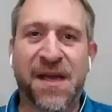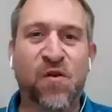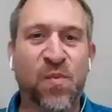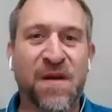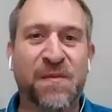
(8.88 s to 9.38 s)
no
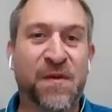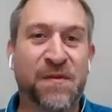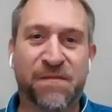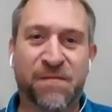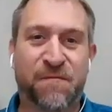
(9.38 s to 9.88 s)
problem.
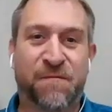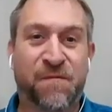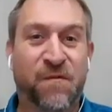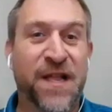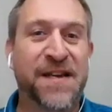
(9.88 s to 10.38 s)

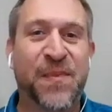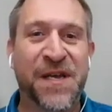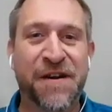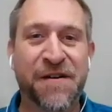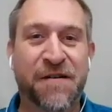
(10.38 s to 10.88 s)
Glad to
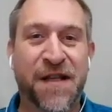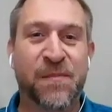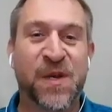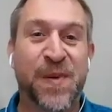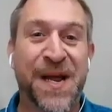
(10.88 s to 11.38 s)
be here. Glad to
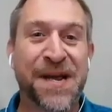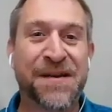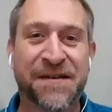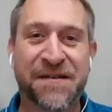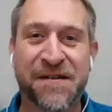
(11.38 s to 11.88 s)
be back.
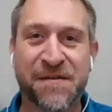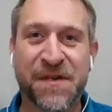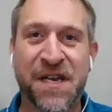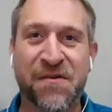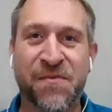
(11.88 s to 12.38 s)

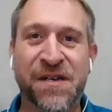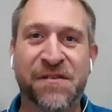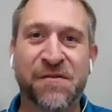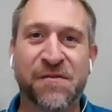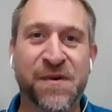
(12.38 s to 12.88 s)
Can't wait
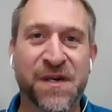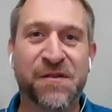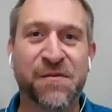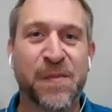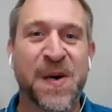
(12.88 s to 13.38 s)
to
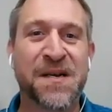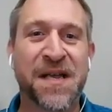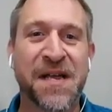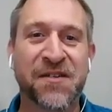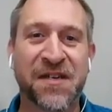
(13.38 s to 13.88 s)
do the
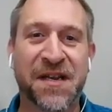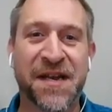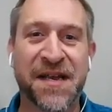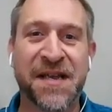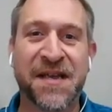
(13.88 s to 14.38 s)
podcast
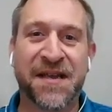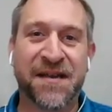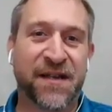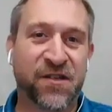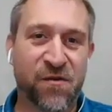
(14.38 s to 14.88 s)
today.
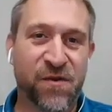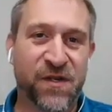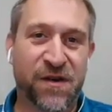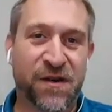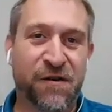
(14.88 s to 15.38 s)
It's
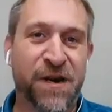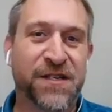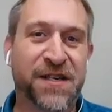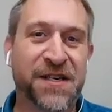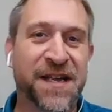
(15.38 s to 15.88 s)
always great
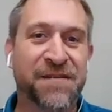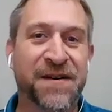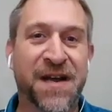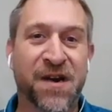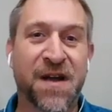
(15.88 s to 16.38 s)
sitting down and
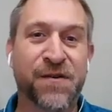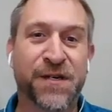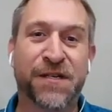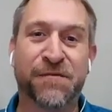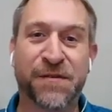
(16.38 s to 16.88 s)
having a
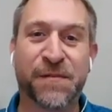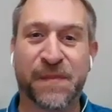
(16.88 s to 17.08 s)
conversation with you.